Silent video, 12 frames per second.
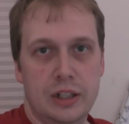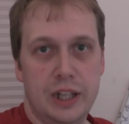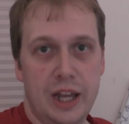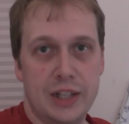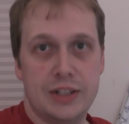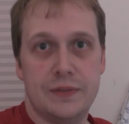
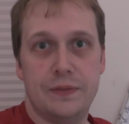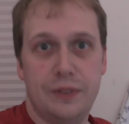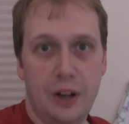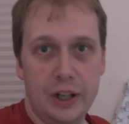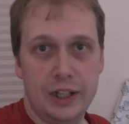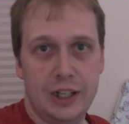Yes,
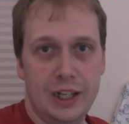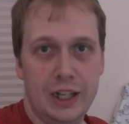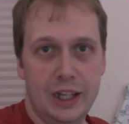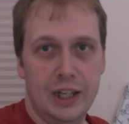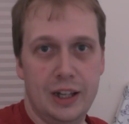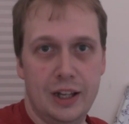
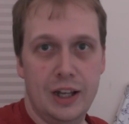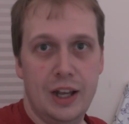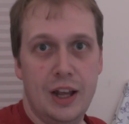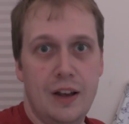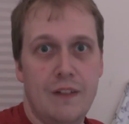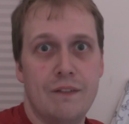finally.
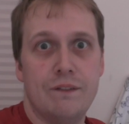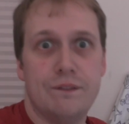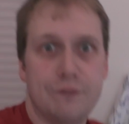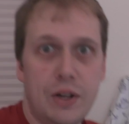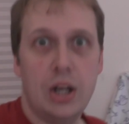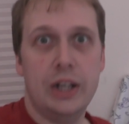
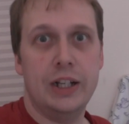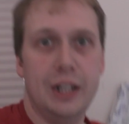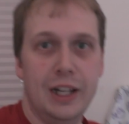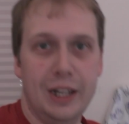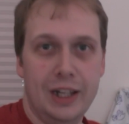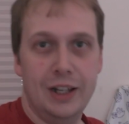
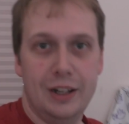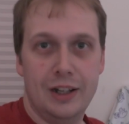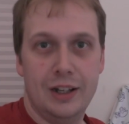Finally.